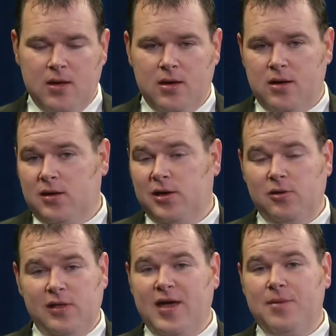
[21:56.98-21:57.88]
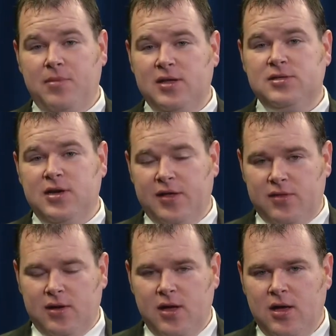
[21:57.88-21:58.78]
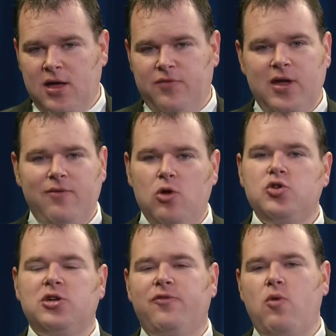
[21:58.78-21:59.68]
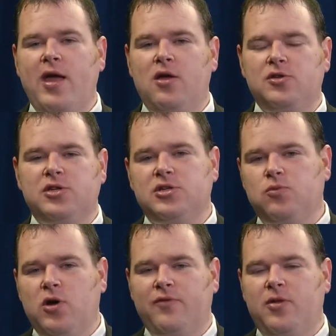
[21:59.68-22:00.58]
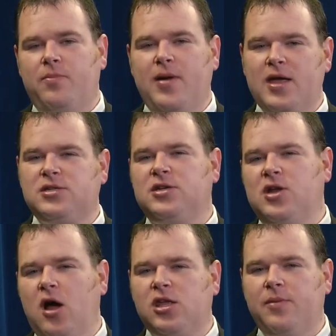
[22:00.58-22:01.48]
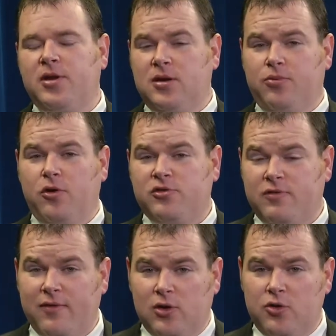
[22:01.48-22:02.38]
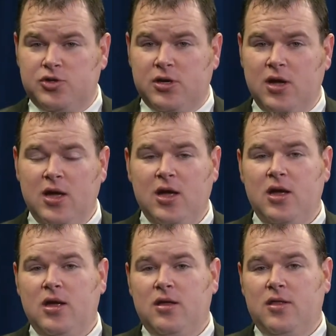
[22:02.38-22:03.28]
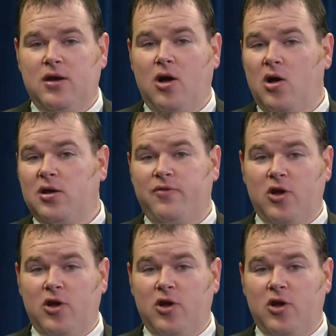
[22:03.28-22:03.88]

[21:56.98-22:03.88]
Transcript: Clearly that means nothing. If the evolution of whales is one of the best documented proofs of evolution, then all of their